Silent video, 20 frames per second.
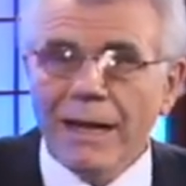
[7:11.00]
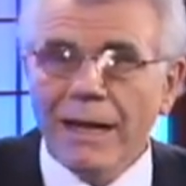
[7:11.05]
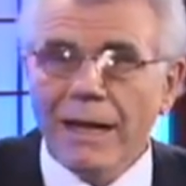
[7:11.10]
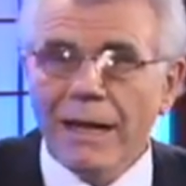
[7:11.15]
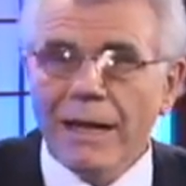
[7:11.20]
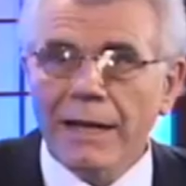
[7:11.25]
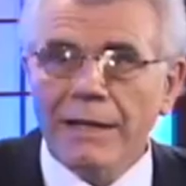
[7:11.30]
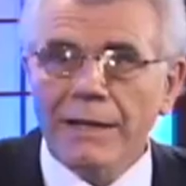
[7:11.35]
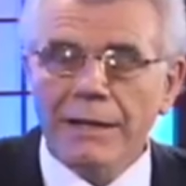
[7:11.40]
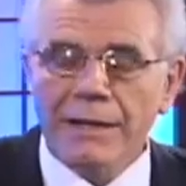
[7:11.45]

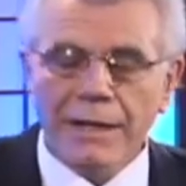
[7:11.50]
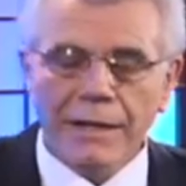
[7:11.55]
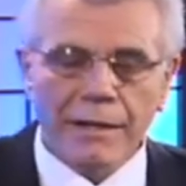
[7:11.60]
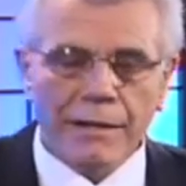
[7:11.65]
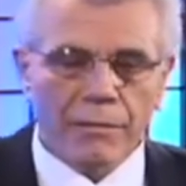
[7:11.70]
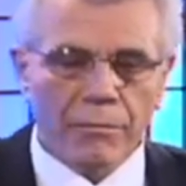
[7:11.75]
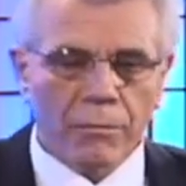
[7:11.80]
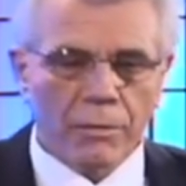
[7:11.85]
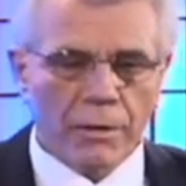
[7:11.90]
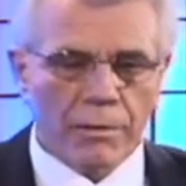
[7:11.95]
And
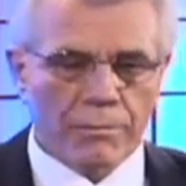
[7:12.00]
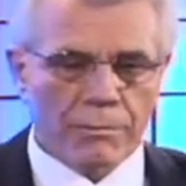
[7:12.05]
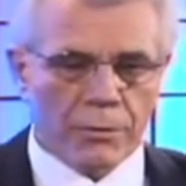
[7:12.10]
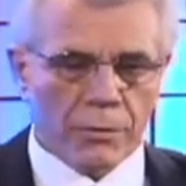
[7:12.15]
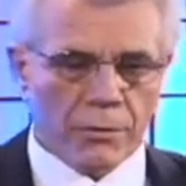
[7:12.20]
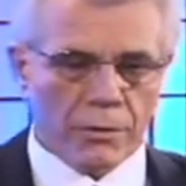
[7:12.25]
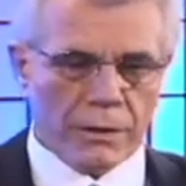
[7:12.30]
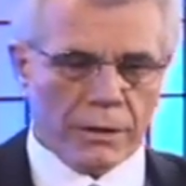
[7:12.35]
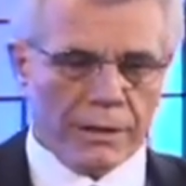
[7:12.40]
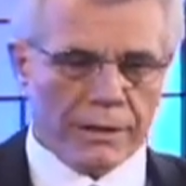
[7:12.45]
where
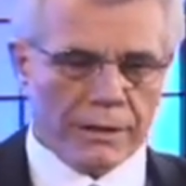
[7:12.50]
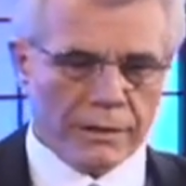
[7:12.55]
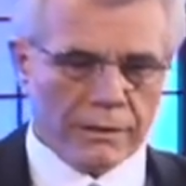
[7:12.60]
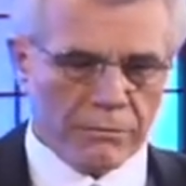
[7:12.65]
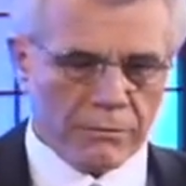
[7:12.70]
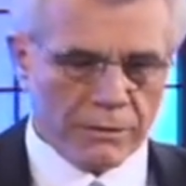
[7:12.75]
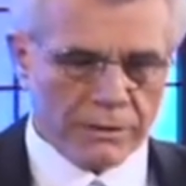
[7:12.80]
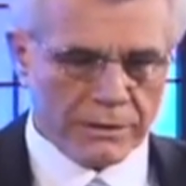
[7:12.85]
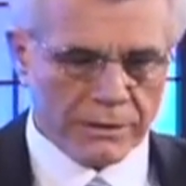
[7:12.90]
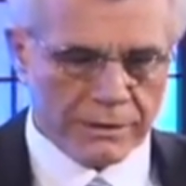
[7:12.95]
Bill
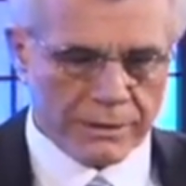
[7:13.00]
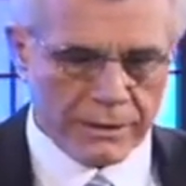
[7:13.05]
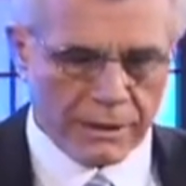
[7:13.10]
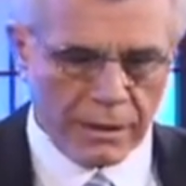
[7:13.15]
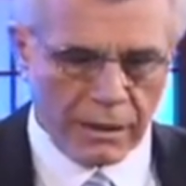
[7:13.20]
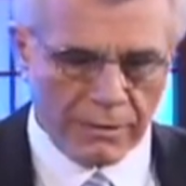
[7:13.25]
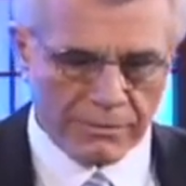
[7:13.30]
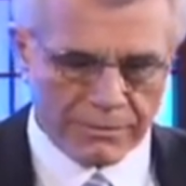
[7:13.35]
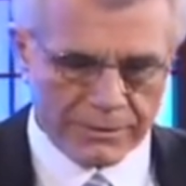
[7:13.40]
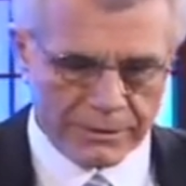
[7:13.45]
Clinton was
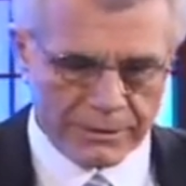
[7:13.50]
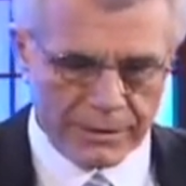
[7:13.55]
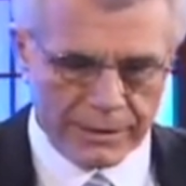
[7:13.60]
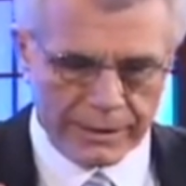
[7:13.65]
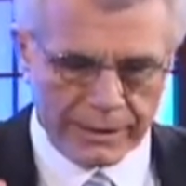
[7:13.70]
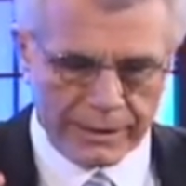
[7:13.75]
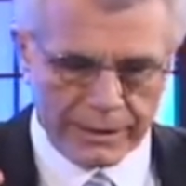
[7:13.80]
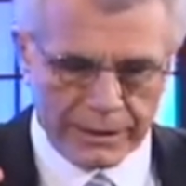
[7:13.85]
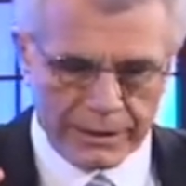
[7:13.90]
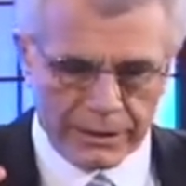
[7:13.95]

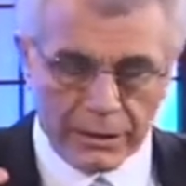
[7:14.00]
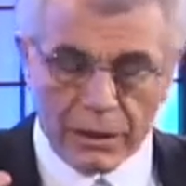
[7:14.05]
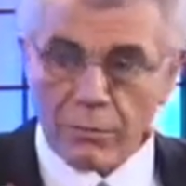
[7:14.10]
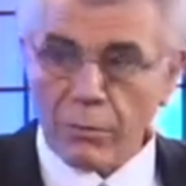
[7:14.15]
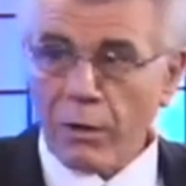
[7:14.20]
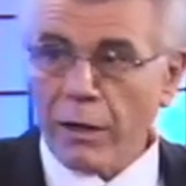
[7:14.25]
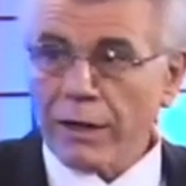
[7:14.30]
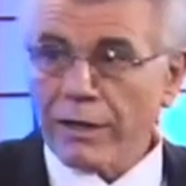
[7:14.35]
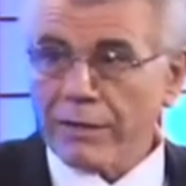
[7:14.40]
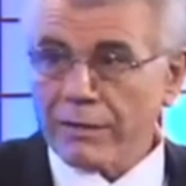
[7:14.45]
obviously
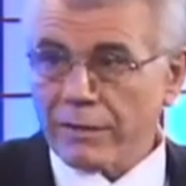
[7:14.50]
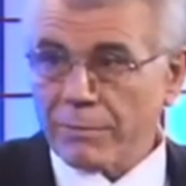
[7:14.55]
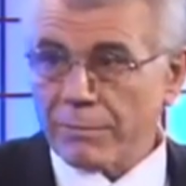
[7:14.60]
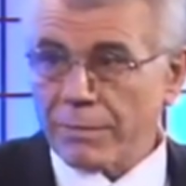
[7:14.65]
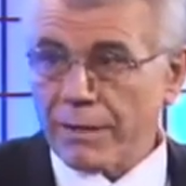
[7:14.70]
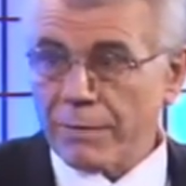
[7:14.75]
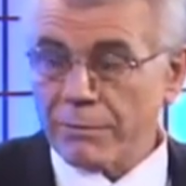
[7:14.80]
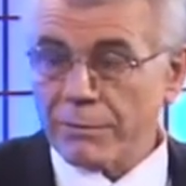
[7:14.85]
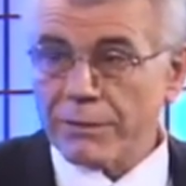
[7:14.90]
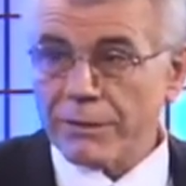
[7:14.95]
not wanting the
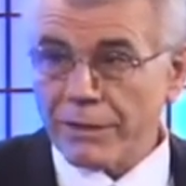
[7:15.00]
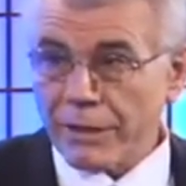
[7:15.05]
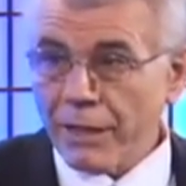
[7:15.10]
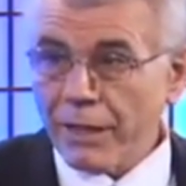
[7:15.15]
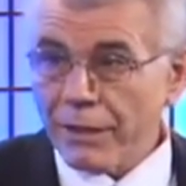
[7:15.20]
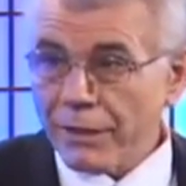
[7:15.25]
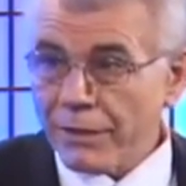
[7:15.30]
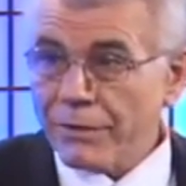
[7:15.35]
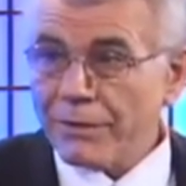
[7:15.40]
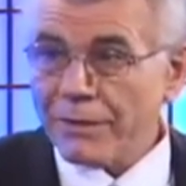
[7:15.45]
people to
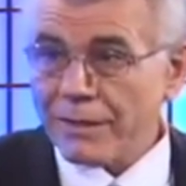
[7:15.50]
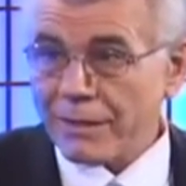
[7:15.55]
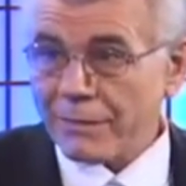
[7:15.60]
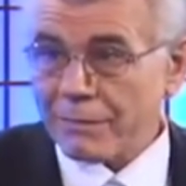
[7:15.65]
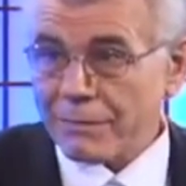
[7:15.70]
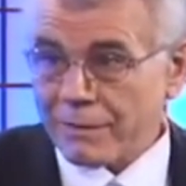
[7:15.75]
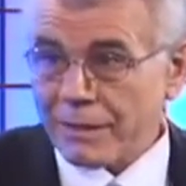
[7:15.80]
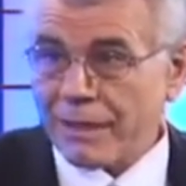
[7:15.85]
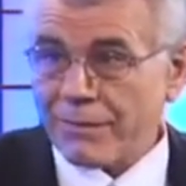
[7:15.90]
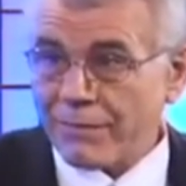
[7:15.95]
know that he
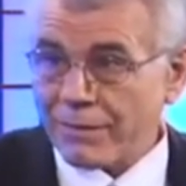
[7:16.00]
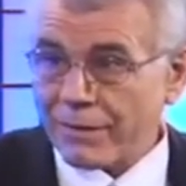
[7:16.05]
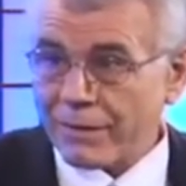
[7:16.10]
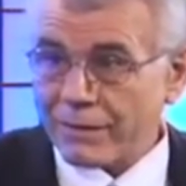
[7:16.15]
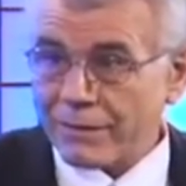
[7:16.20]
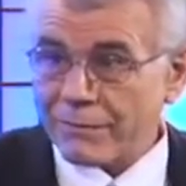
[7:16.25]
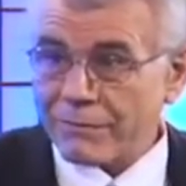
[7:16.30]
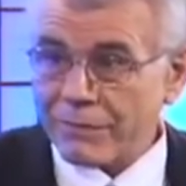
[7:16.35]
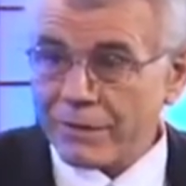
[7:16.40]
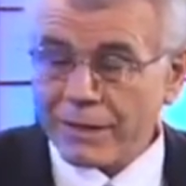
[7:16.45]
was having
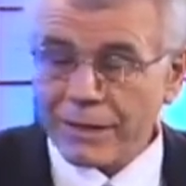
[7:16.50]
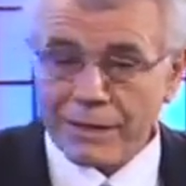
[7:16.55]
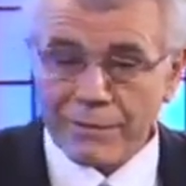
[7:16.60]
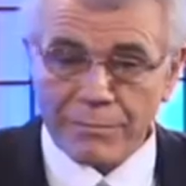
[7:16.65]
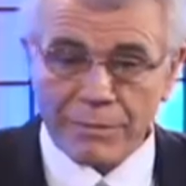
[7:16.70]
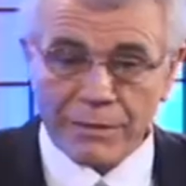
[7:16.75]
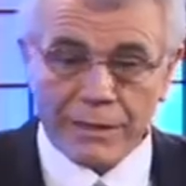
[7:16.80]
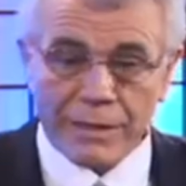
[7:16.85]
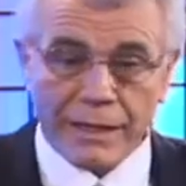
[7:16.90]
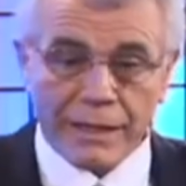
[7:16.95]
this affair,
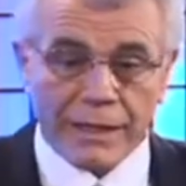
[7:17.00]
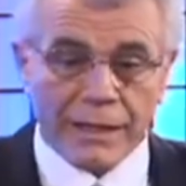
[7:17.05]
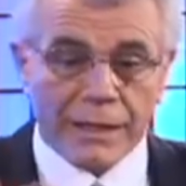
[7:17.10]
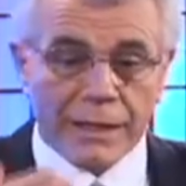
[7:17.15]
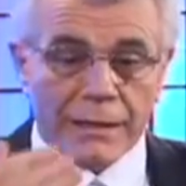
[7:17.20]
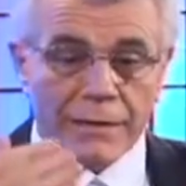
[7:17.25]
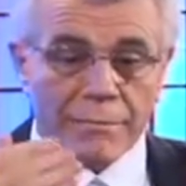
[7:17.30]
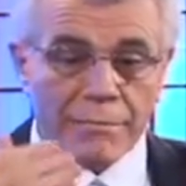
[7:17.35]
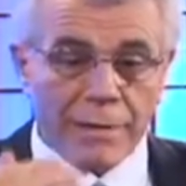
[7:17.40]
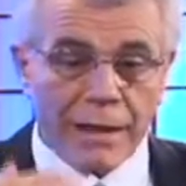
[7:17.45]
but yet
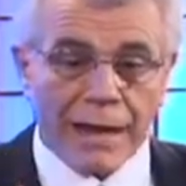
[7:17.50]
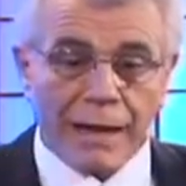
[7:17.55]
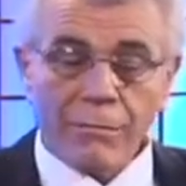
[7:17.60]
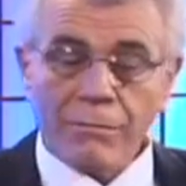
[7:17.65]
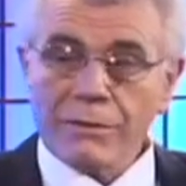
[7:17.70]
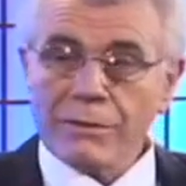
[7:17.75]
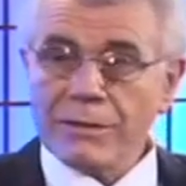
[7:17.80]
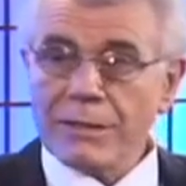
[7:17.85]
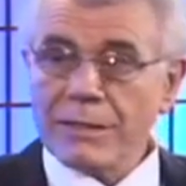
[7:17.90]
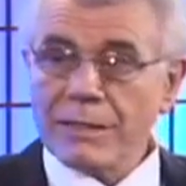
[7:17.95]

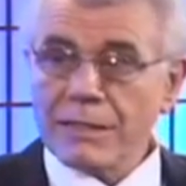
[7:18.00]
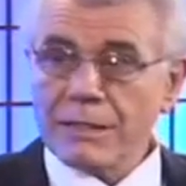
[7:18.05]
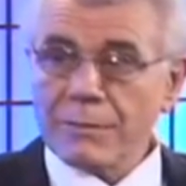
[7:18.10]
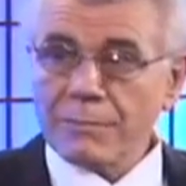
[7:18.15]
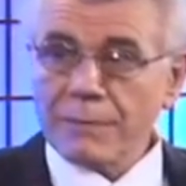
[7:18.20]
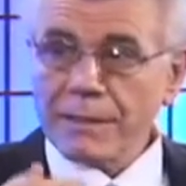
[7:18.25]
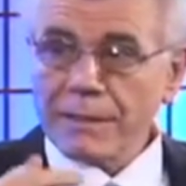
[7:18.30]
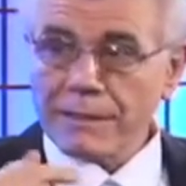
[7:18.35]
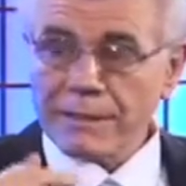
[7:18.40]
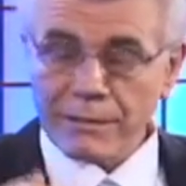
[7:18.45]
back was in his
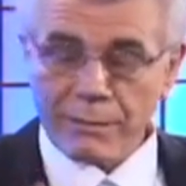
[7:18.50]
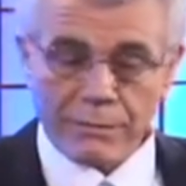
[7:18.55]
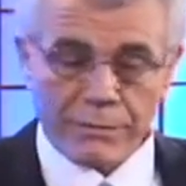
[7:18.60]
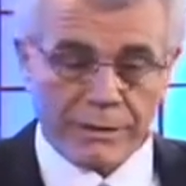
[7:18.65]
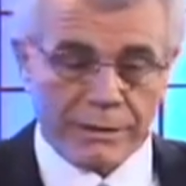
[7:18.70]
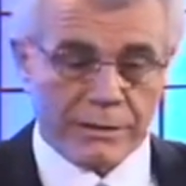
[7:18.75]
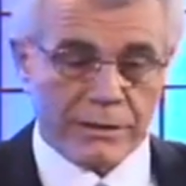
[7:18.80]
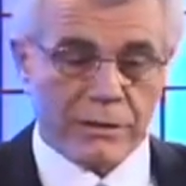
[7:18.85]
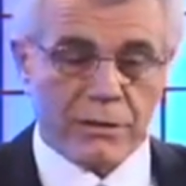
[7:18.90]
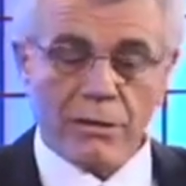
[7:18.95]
speech, there were
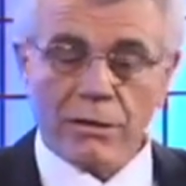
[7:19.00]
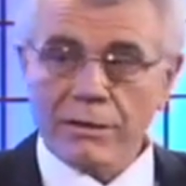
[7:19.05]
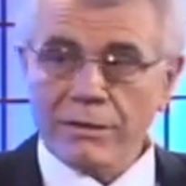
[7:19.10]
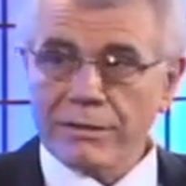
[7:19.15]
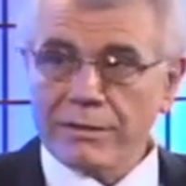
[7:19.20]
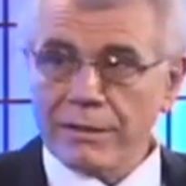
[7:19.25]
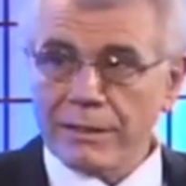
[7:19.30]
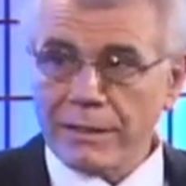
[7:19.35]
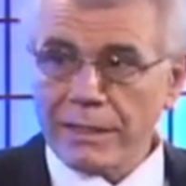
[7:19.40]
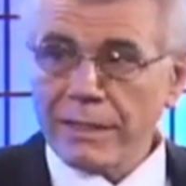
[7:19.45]
these
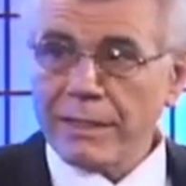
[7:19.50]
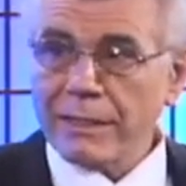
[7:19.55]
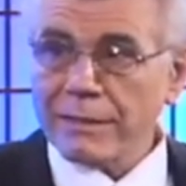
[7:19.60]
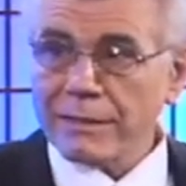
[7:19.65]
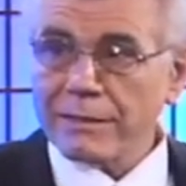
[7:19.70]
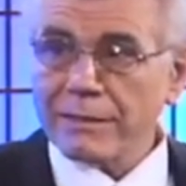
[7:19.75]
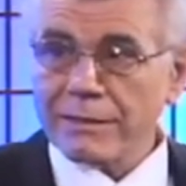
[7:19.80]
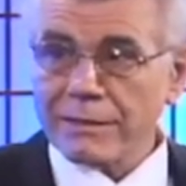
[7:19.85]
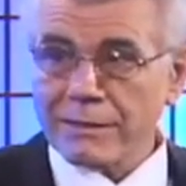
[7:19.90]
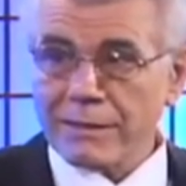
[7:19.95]
constant
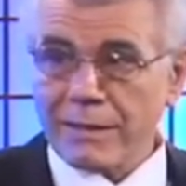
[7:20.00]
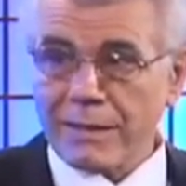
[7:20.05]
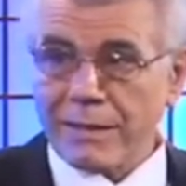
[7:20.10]
hints.